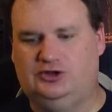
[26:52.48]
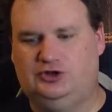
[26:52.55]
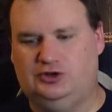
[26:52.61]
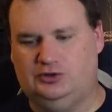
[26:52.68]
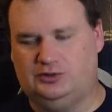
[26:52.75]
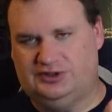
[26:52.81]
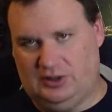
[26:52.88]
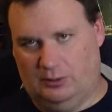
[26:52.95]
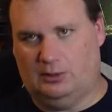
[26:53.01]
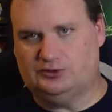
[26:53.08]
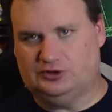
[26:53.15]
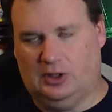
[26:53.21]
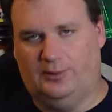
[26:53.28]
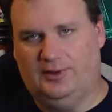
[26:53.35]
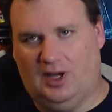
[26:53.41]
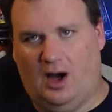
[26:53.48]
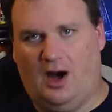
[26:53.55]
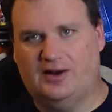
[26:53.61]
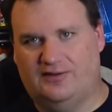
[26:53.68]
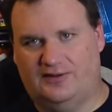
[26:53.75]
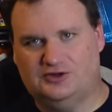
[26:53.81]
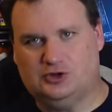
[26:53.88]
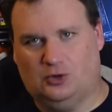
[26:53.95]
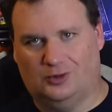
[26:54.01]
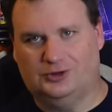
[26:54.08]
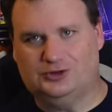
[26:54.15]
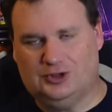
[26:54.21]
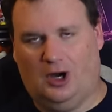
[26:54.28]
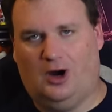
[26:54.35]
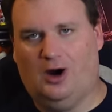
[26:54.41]
to see what was going on in this
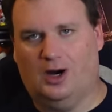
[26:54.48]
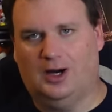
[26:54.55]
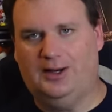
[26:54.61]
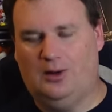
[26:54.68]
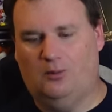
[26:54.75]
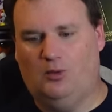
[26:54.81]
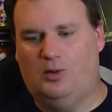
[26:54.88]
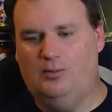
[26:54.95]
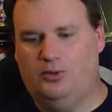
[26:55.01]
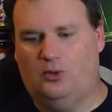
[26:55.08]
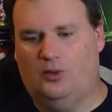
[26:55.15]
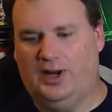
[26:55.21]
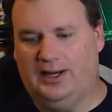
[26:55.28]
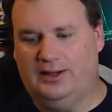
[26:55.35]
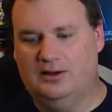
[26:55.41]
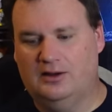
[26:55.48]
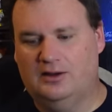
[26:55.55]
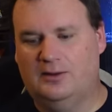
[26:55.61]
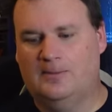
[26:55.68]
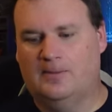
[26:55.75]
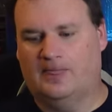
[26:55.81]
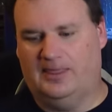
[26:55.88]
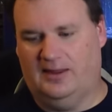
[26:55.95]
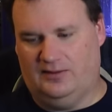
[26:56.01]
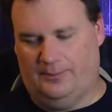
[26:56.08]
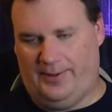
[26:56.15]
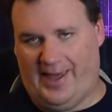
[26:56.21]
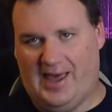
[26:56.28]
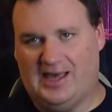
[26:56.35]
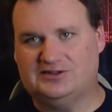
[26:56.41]
orange car. And at one point, in the
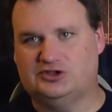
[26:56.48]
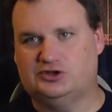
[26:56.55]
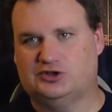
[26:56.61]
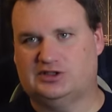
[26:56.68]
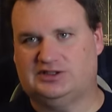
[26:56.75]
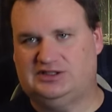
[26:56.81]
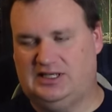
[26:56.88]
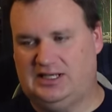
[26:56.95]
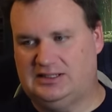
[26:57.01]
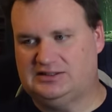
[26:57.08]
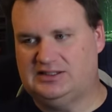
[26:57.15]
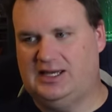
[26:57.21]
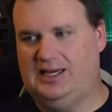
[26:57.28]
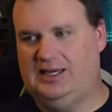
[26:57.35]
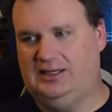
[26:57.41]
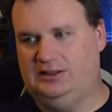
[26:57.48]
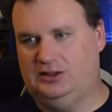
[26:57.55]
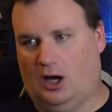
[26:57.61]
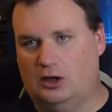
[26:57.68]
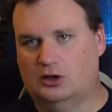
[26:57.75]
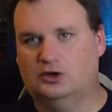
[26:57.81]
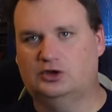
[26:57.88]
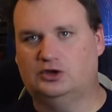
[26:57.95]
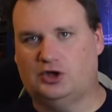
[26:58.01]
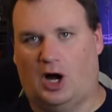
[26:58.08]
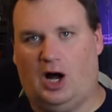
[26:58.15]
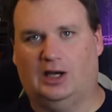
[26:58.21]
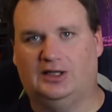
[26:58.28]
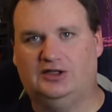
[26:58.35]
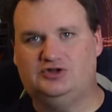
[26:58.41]
passenger seat, a young
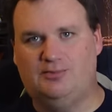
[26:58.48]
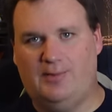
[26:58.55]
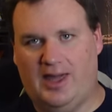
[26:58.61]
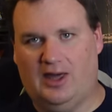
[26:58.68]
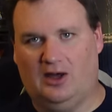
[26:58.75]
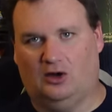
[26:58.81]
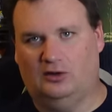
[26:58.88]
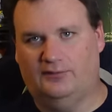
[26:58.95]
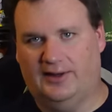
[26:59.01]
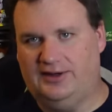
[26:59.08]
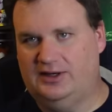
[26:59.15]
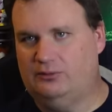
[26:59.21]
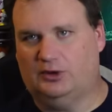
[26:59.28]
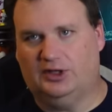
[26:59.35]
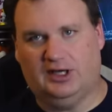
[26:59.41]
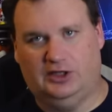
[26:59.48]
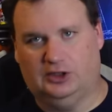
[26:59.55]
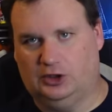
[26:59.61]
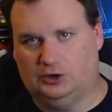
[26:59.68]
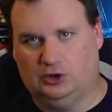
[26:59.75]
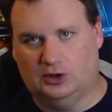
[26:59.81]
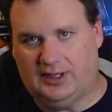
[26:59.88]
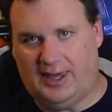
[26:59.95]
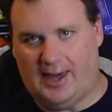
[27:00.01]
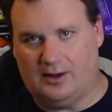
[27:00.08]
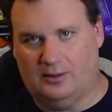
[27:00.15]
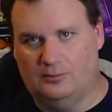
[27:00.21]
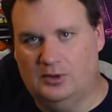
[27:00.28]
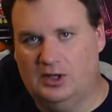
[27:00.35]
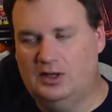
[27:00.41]
college male, they didn't really get a good look at
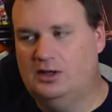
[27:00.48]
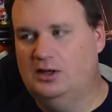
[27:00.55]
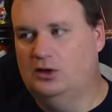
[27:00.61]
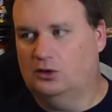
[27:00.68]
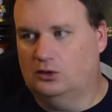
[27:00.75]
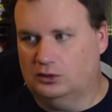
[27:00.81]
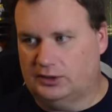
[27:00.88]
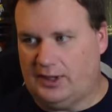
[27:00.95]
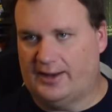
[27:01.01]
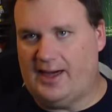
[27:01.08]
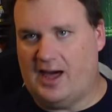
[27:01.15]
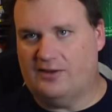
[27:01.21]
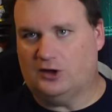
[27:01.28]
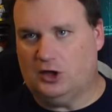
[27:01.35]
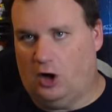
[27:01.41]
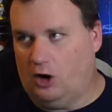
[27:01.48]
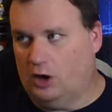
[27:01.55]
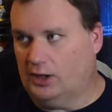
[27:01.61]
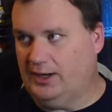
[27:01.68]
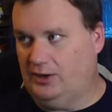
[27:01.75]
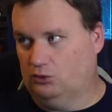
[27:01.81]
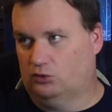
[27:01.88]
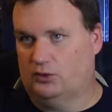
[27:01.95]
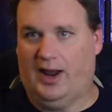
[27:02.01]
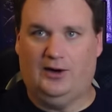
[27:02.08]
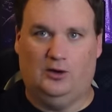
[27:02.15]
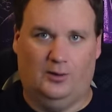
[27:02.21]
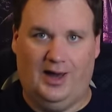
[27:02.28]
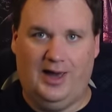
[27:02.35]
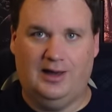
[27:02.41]
him, got out of the car and ran
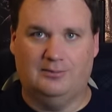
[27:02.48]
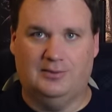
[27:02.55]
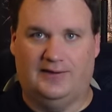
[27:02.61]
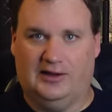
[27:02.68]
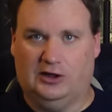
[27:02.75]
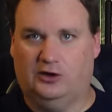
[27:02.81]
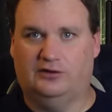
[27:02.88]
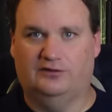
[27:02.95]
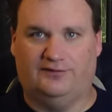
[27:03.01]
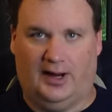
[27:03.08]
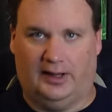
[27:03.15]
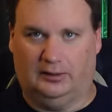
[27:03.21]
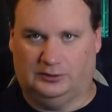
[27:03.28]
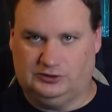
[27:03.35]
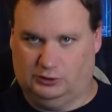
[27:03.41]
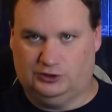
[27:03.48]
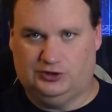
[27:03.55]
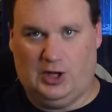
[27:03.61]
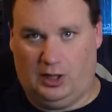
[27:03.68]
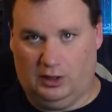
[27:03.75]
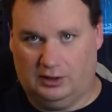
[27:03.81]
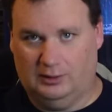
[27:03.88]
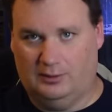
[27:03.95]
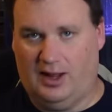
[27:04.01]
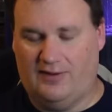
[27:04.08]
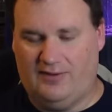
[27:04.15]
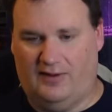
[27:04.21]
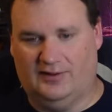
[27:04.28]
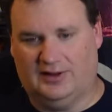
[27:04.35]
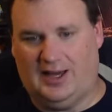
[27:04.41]
away. And they couldn't find him because it was dark.
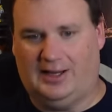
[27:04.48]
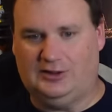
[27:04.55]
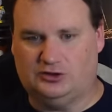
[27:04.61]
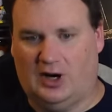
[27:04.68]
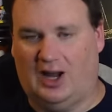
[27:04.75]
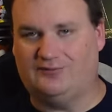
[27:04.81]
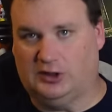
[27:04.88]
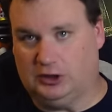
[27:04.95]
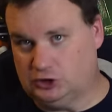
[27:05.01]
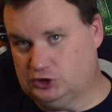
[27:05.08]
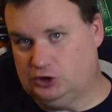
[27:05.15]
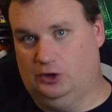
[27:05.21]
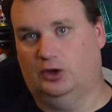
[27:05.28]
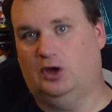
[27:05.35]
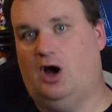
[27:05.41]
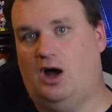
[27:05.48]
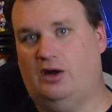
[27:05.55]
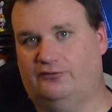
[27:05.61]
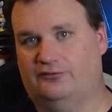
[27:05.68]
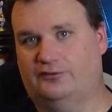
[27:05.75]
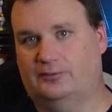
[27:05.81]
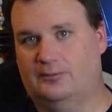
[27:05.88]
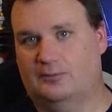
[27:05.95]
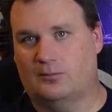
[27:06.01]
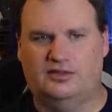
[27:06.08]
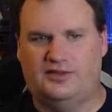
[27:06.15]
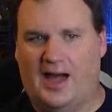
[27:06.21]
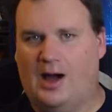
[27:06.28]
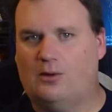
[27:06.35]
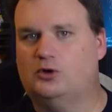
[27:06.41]
And then the guy driving took off.
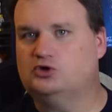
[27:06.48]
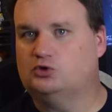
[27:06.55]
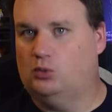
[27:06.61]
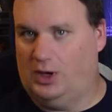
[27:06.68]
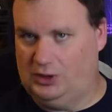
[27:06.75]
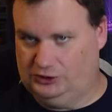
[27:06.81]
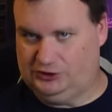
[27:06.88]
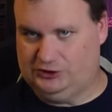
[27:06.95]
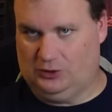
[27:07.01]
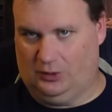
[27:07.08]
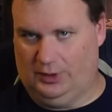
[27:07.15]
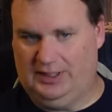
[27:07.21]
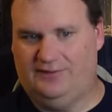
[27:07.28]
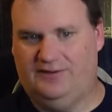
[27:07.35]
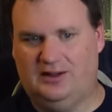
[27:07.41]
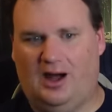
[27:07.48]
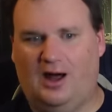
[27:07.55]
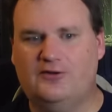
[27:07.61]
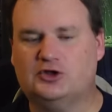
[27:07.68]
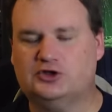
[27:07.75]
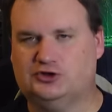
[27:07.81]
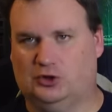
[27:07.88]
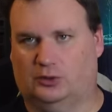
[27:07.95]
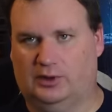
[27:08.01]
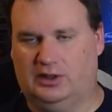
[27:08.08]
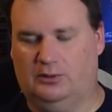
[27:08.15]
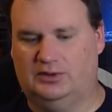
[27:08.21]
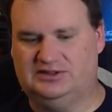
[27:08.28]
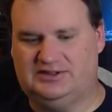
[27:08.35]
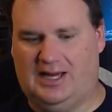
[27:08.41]
That was one story. The other
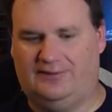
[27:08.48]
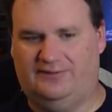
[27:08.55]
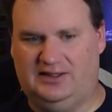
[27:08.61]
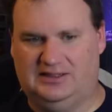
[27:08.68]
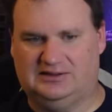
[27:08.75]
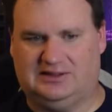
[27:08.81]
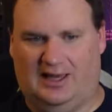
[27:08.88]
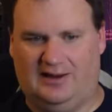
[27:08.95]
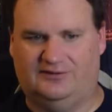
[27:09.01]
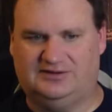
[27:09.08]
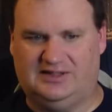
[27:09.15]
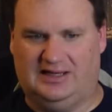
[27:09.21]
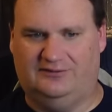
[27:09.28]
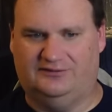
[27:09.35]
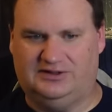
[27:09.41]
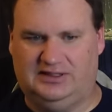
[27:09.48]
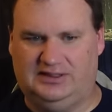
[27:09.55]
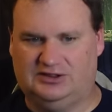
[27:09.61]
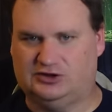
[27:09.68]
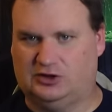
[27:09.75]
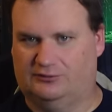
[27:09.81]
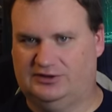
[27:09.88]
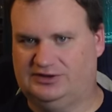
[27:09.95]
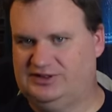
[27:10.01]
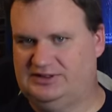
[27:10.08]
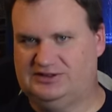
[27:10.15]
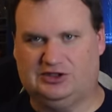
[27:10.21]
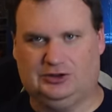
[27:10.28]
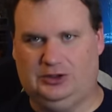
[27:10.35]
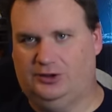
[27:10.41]
story was that these life safety
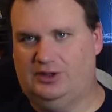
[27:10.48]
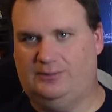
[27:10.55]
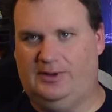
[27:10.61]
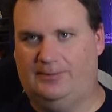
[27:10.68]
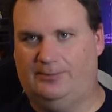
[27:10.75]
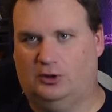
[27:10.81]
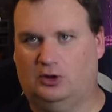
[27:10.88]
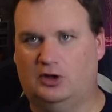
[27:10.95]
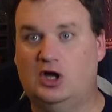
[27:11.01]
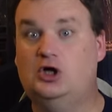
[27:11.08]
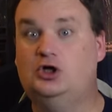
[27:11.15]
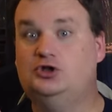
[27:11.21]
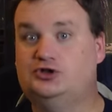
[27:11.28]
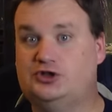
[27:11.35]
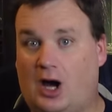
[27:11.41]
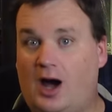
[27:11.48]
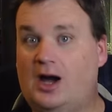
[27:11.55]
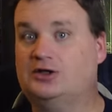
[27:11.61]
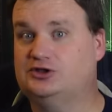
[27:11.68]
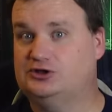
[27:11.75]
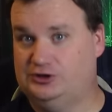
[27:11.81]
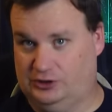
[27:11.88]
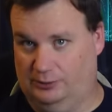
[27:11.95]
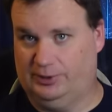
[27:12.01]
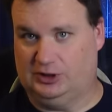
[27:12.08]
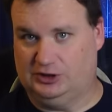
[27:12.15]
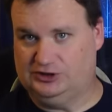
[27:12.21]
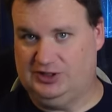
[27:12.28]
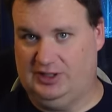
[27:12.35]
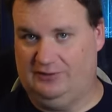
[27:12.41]
services security people talked to the
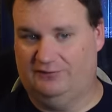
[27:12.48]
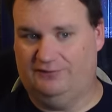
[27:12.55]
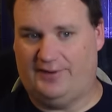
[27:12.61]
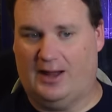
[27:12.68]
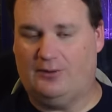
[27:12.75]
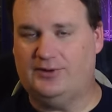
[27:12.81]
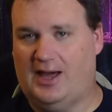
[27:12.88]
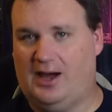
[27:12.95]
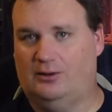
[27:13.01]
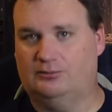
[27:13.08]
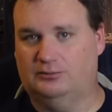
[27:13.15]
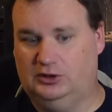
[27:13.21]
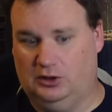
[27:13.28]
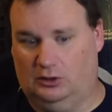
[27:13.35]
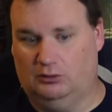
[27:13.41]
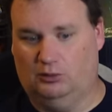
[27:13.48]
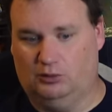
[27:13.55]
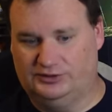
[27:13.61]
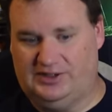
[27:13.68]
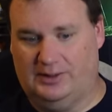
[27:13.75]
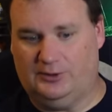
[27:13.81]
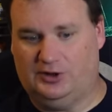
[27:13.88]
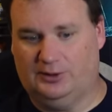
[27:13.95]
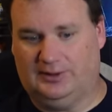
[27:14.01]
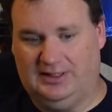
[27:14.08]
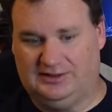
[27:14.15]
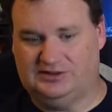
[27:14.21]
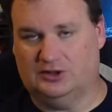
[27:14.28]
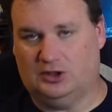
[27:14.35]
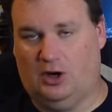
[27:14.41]
person, found out, you know, was able to
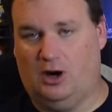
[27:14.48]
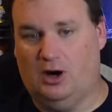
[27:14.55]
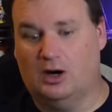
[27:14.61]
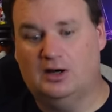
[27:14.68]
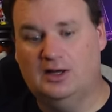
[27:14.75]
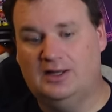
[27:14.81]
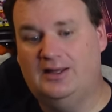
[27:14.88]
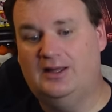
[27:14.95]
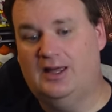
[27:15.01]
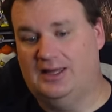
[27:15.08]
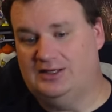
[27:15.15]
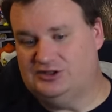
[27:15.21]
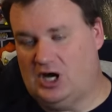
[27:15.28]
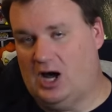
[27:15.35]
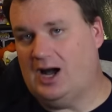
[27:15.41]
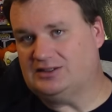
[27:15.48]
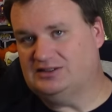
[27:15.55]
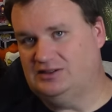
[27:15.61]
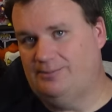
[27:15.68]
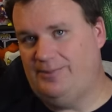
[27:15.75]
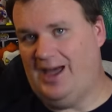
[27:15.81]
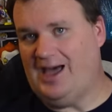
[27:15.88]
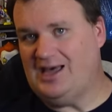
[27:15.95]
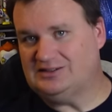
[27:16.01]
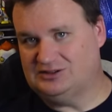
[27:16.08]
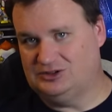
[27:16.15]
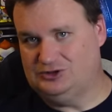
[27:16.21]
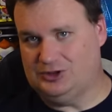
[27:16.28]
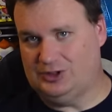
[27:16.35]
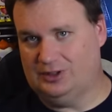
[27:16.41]
get to the car and talk to the
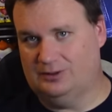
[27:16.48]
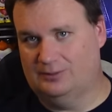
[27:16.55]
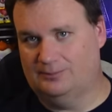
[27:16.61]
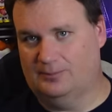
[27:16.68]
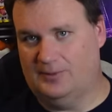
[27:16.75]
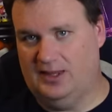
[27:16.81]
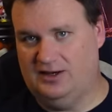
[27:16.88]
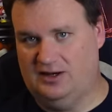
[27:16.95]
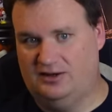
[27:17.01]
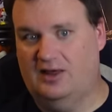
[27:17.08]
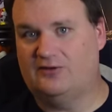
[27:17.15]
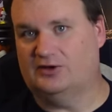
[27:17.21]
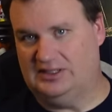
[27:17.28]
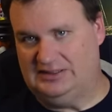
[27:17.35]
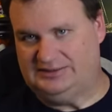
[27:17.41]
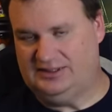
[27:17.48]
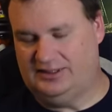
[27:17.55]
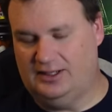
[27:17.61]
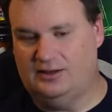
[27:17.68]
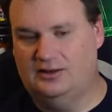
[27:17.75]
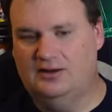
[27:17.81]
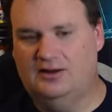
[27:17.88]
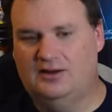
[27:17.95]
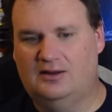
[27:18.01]
passenger in another incident.